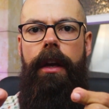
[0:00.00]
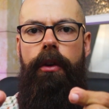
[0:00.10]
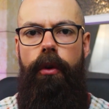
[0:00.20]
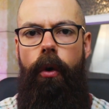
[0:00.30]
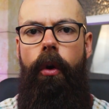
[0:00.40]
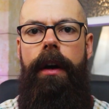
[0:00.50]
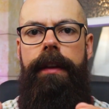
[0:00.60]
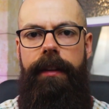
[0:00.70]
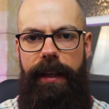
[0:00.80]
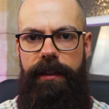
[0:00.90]
your
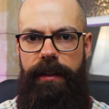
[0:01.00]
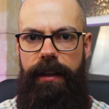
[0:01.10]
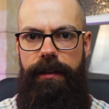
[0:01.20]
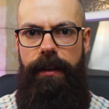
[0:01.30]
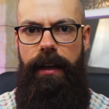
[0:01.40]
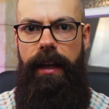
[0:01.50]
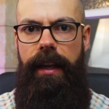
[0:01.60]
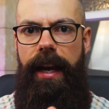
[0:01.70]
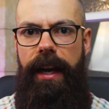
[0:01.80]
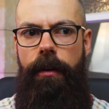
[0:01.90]
thesis.
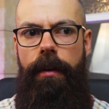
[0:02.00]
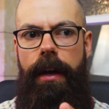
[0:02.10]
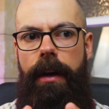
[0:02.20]
Now,